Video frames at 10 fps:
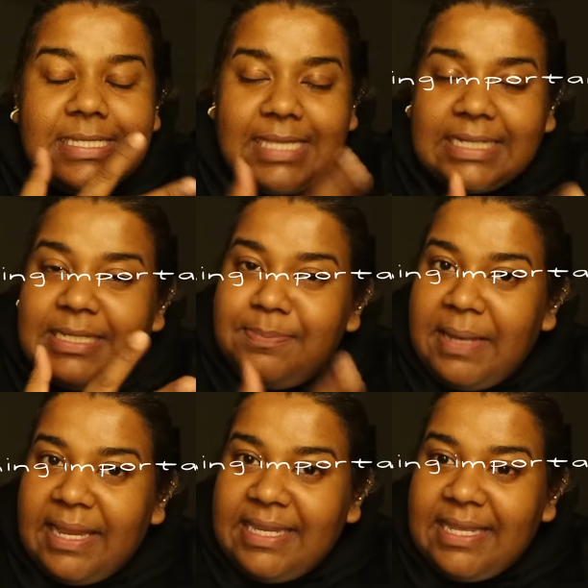Started
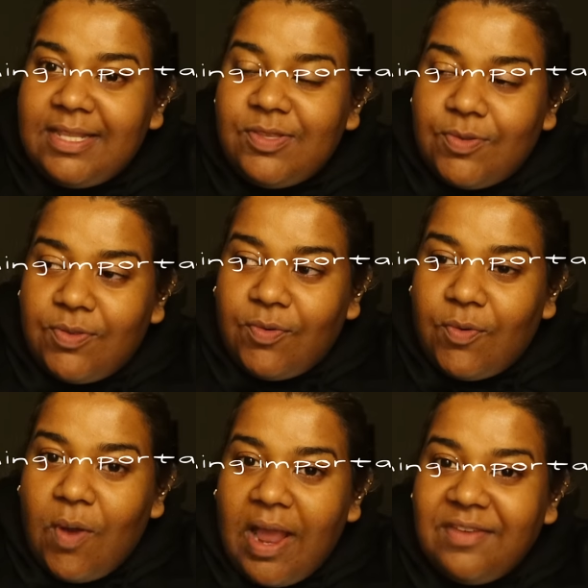planning to throw
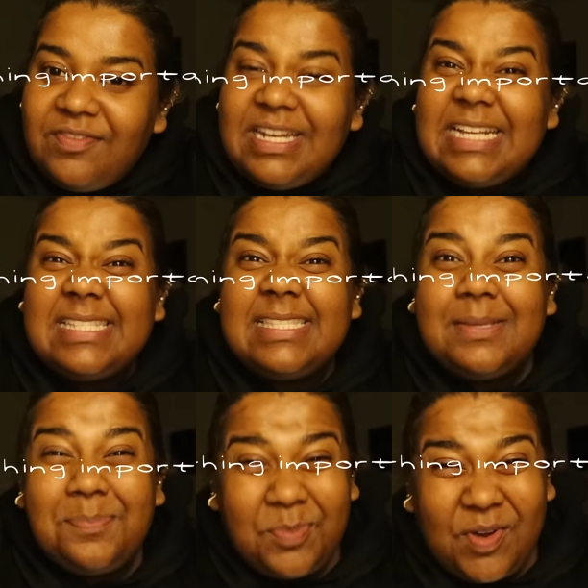Ivan a
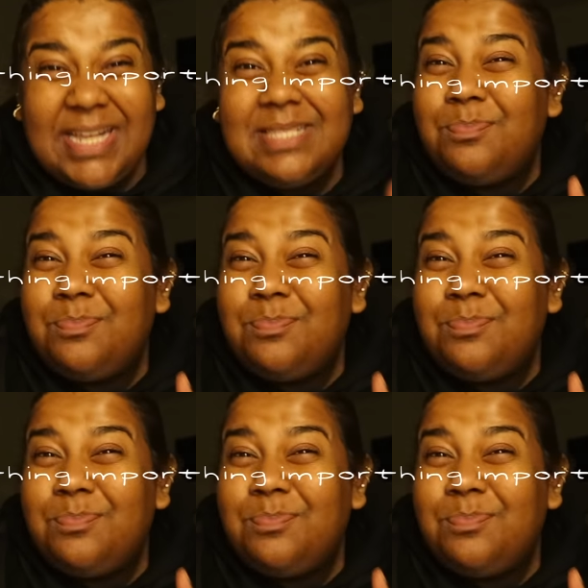surprise